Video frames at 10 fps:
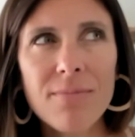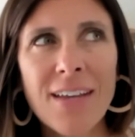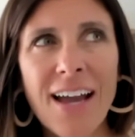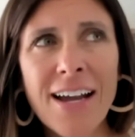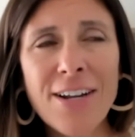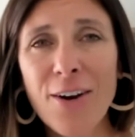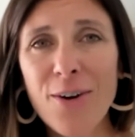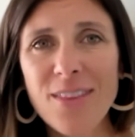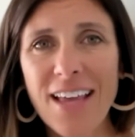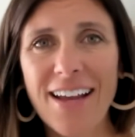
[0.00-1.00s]
I
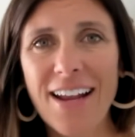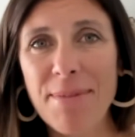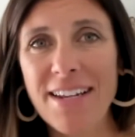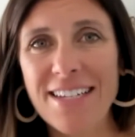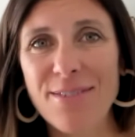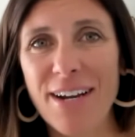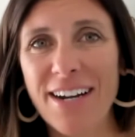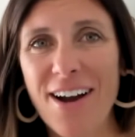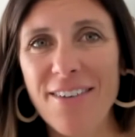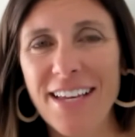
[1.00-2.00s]
know that, I mean, it's
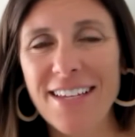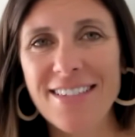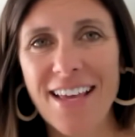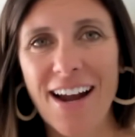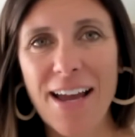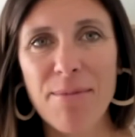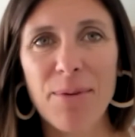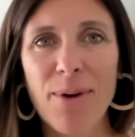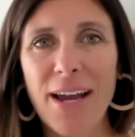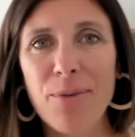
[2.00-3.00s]
very obvious that I am a
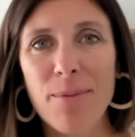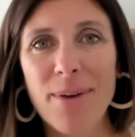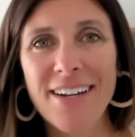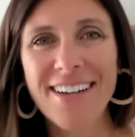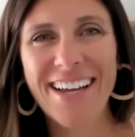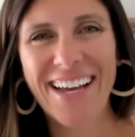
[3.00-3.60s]
white woman.